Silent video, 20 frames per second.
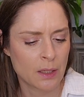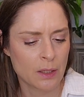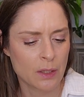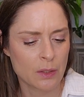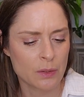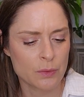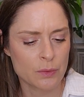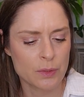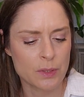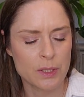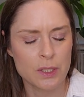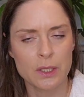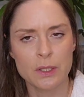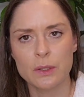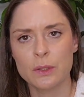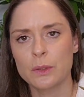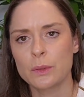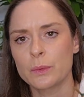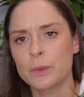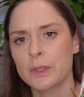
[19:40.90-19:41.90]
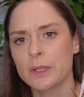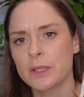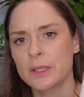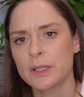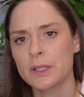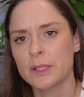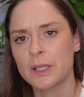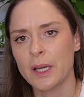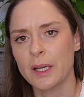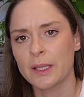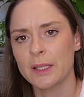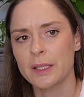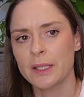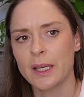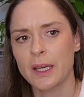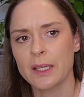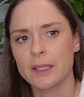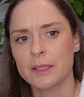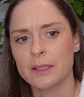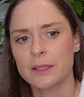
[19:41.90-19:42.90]
continue with the
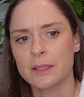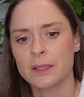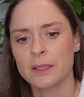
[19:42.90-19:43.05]
stockinette.